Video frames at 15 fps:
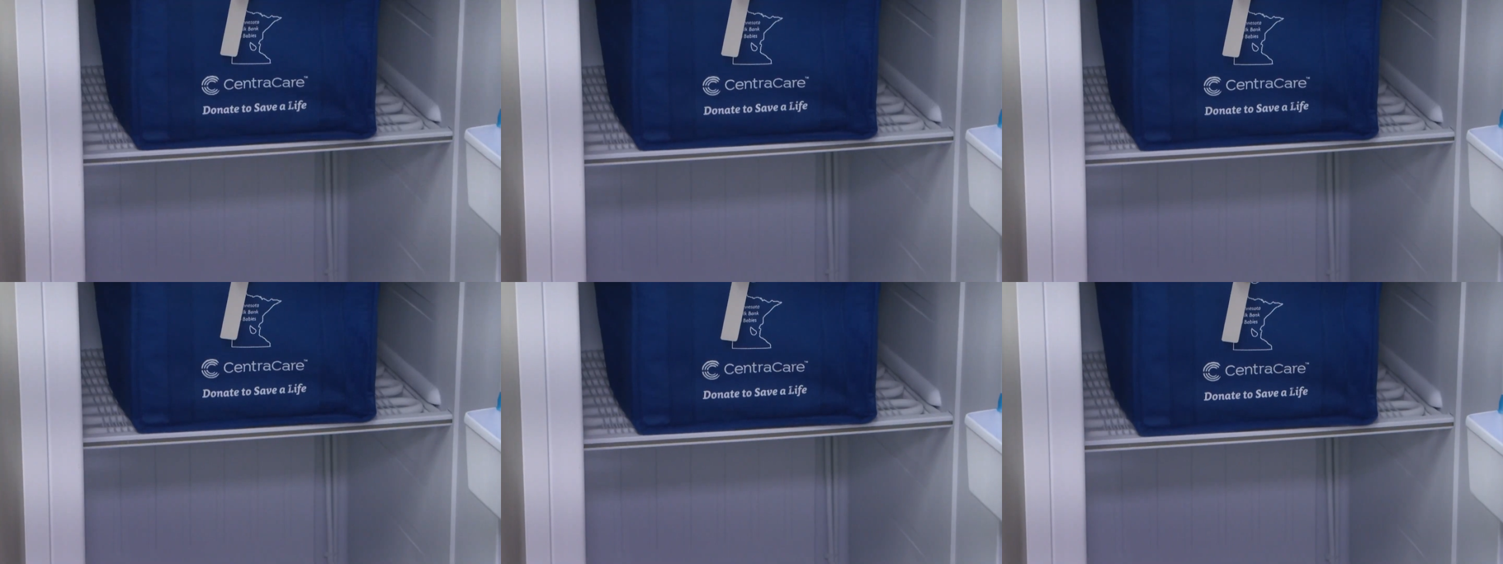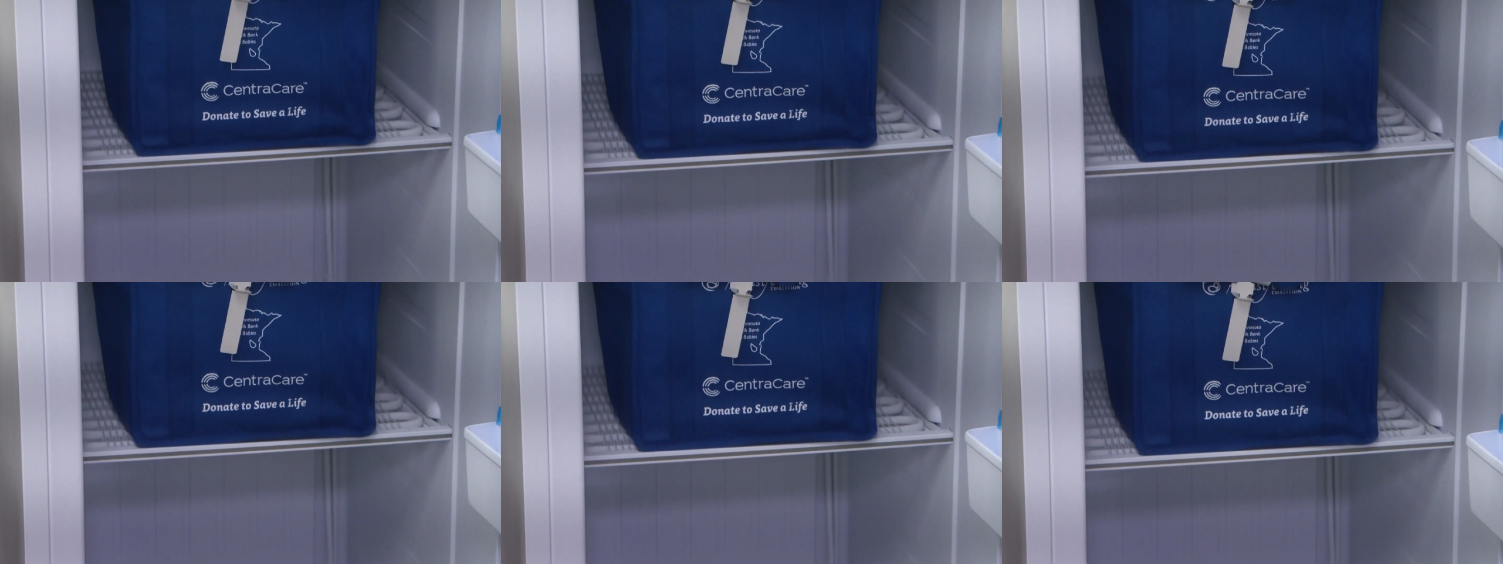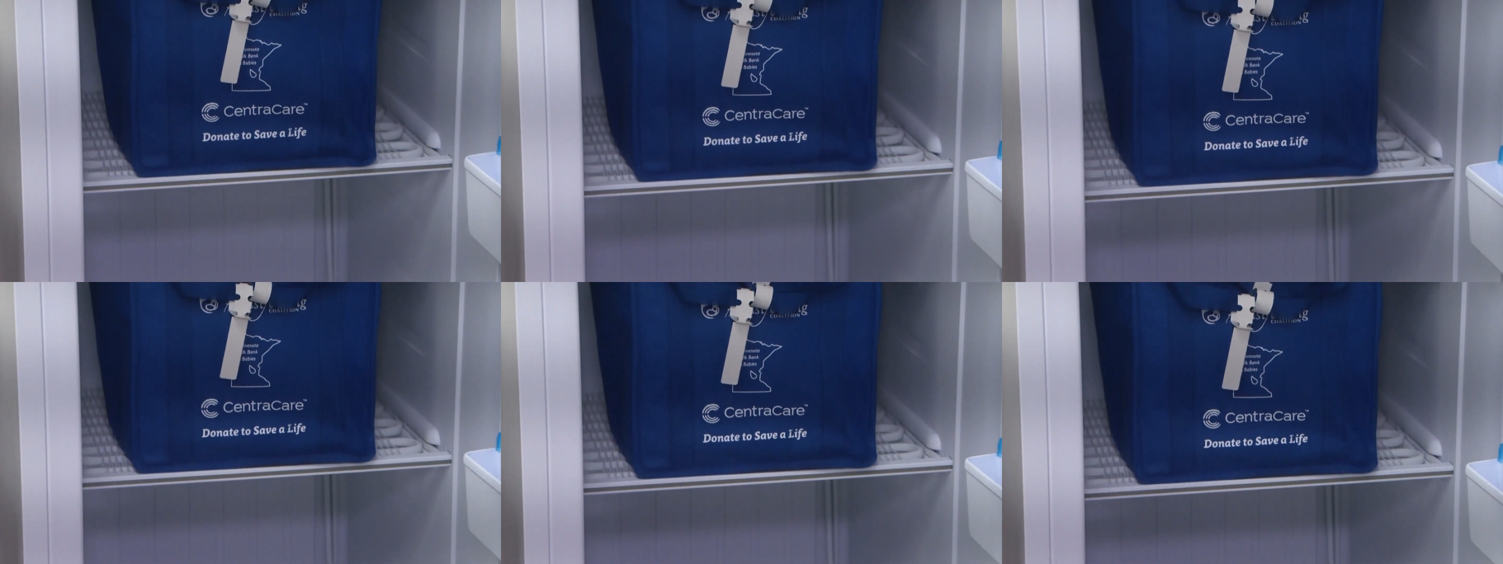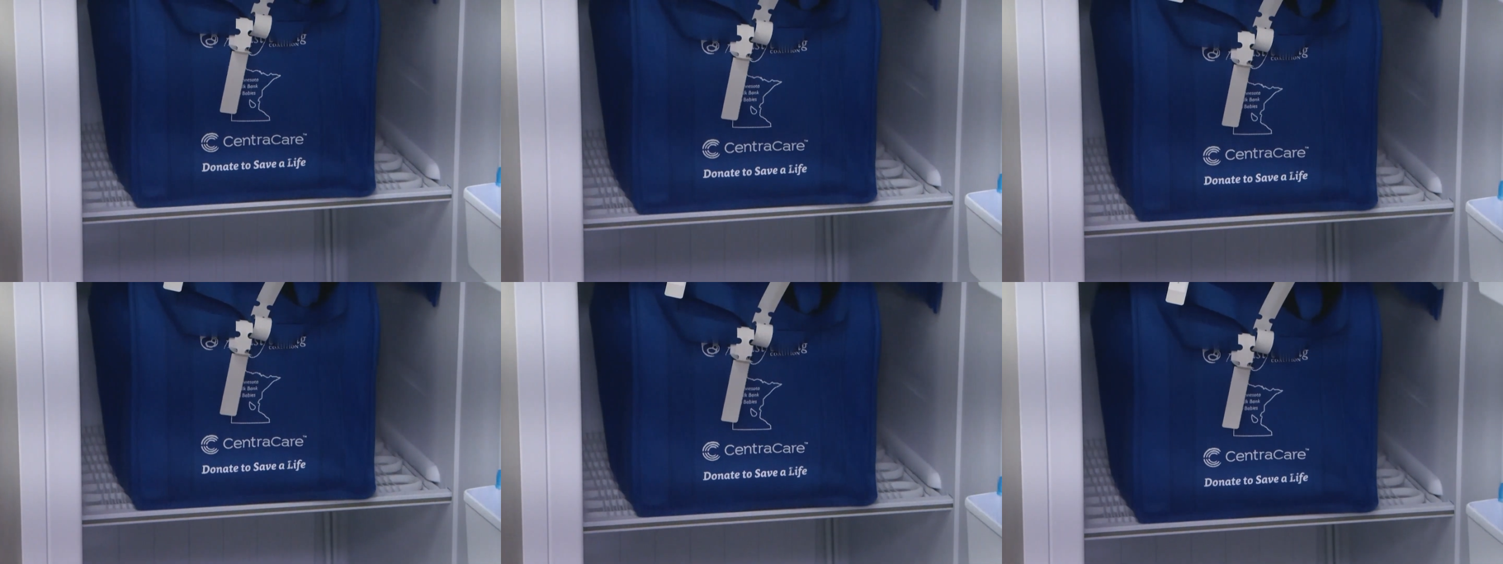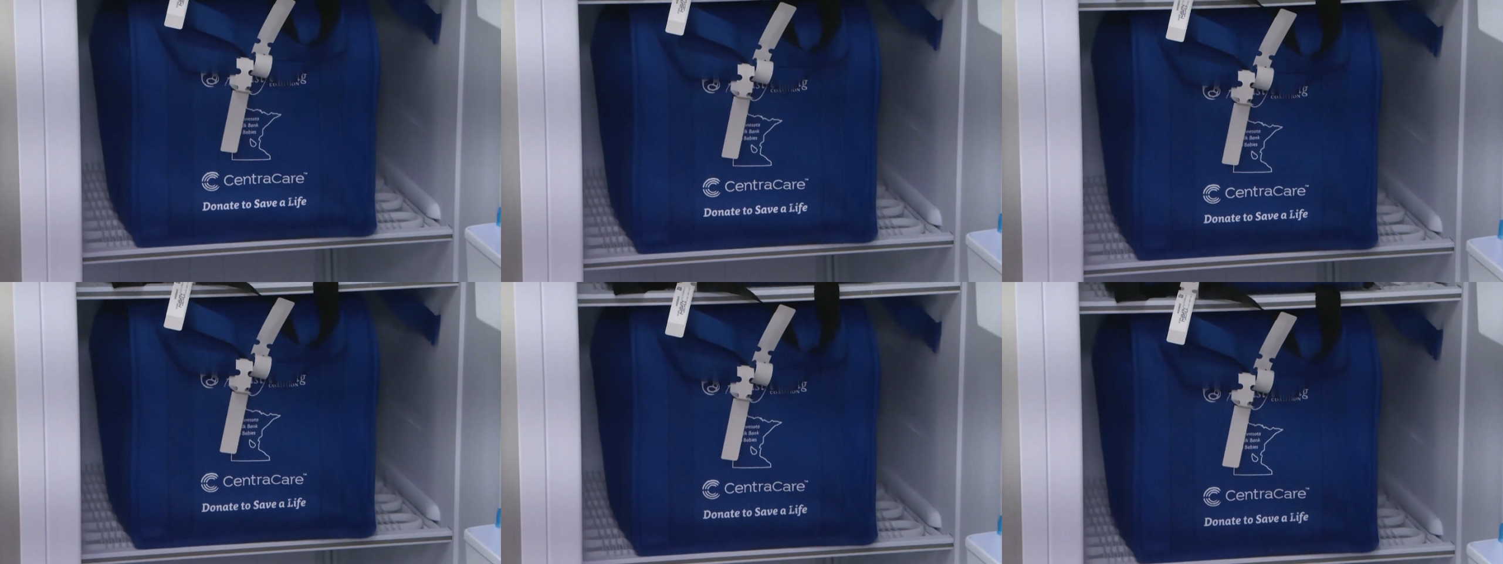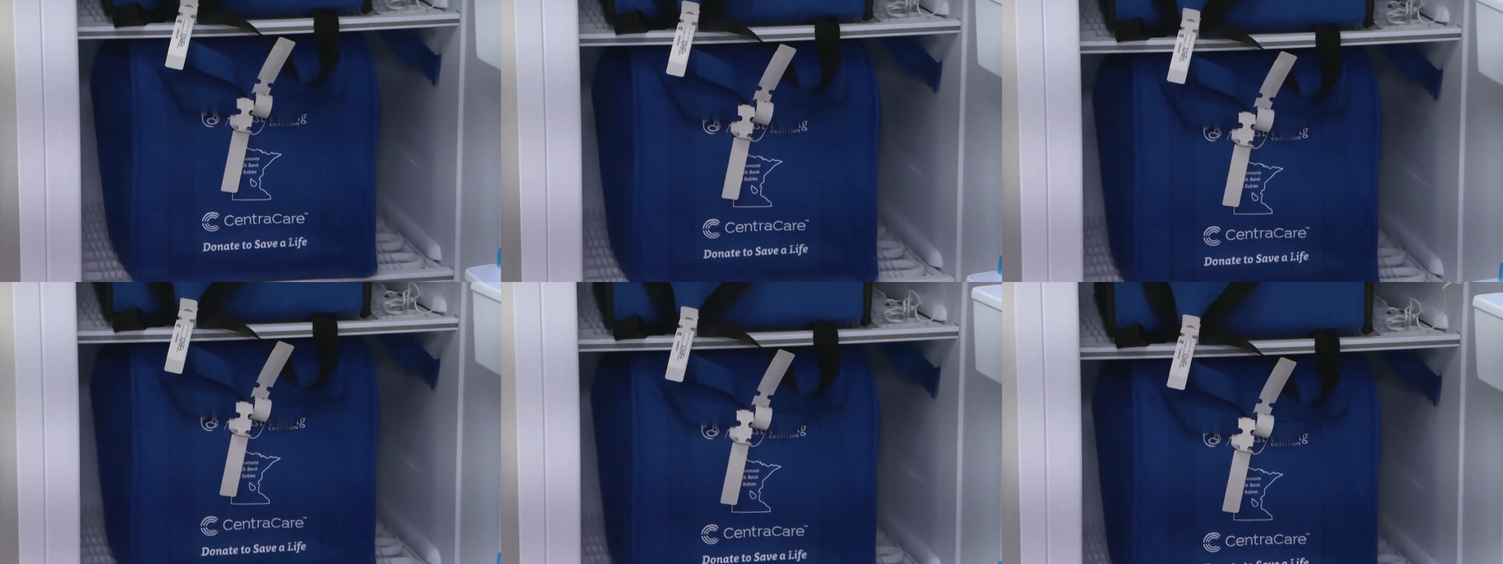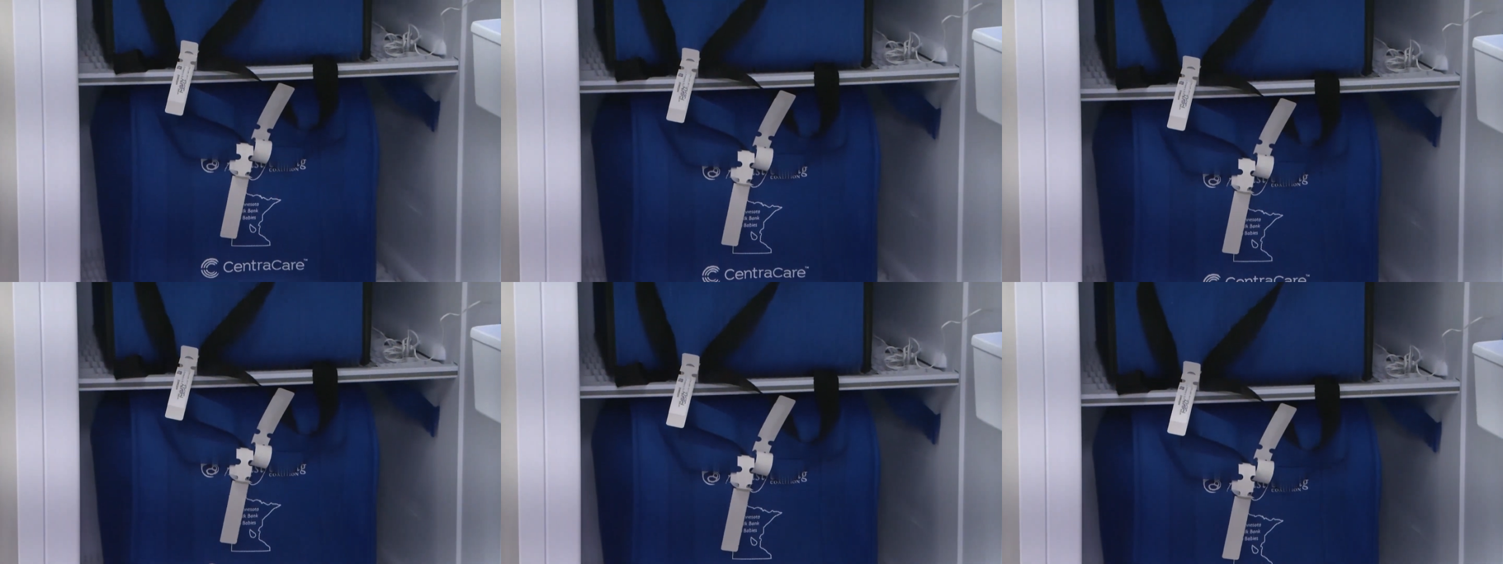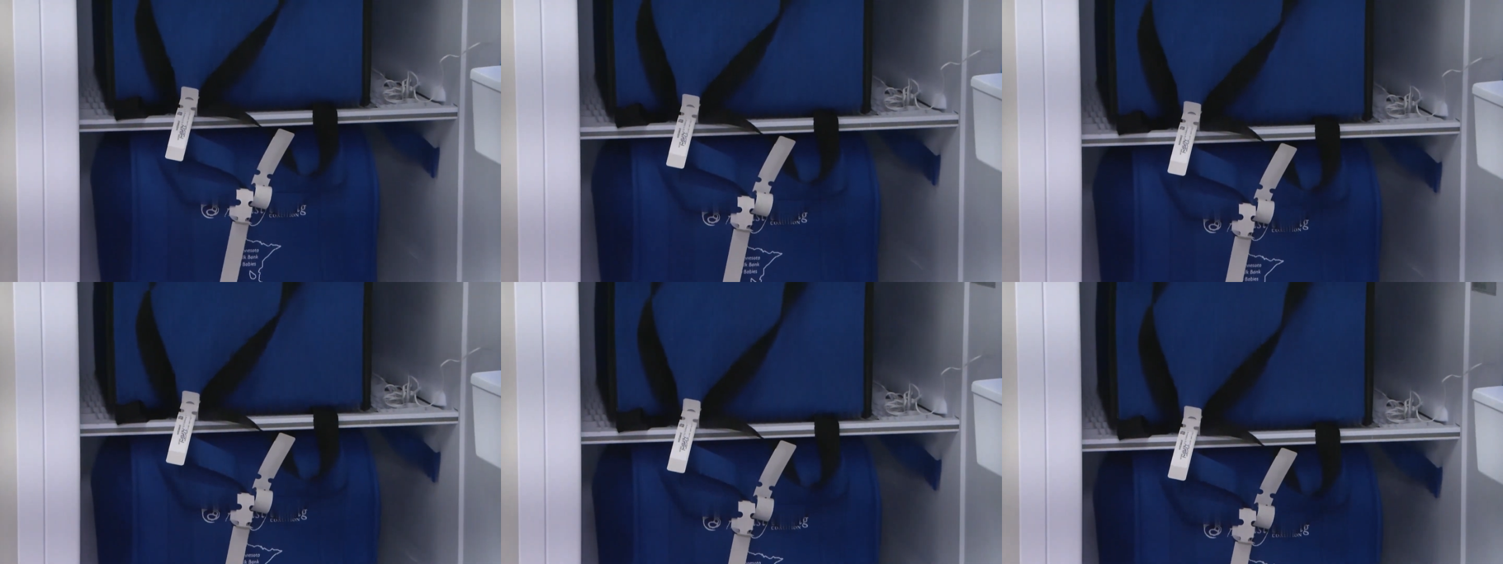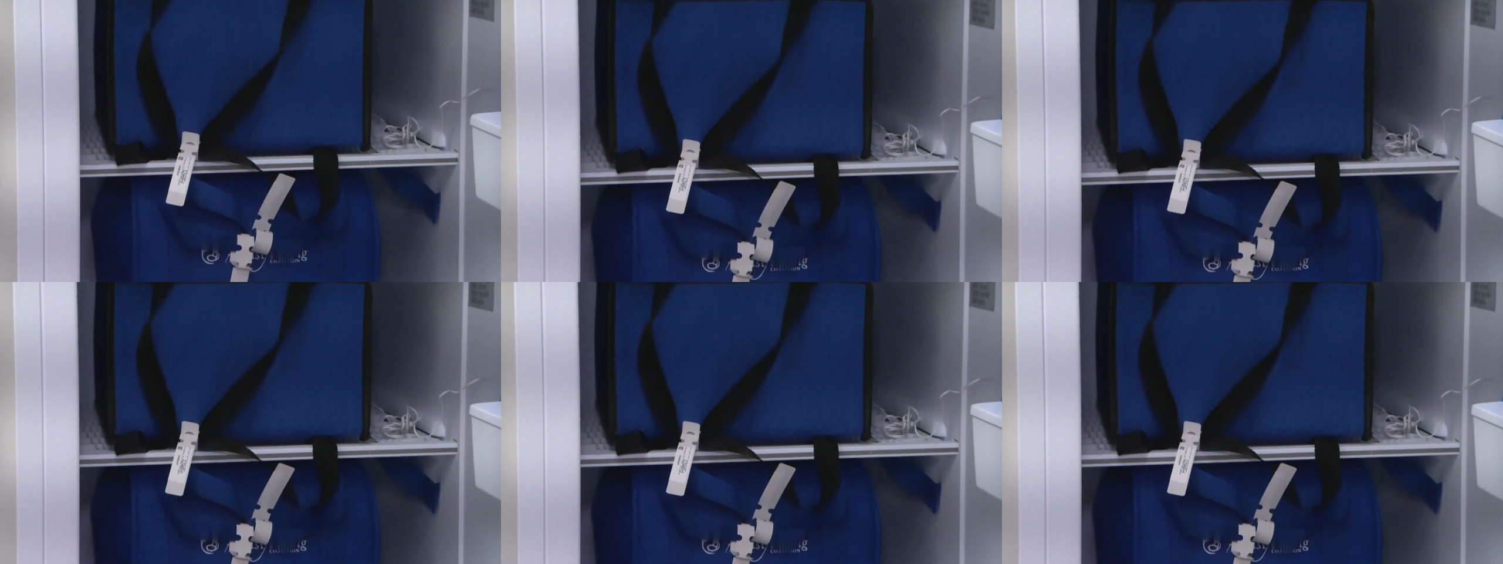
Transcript: No face is visible, so there are no lips to read.